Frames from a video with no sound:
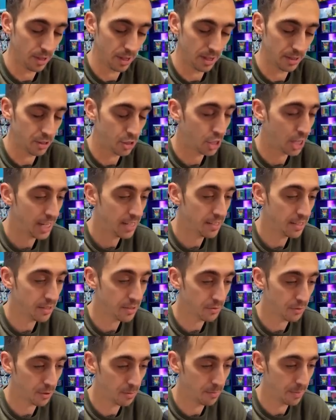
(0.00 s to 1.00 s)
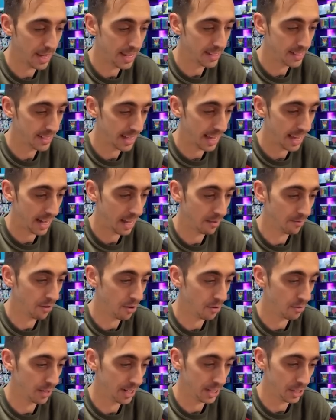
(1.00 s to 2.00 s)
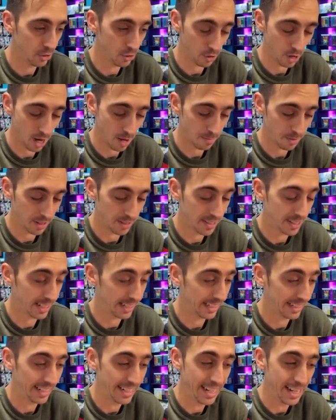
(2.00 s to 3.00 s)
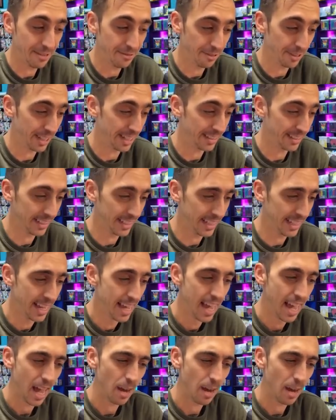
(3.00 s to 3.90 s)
The chases from base set have already dropped significantly.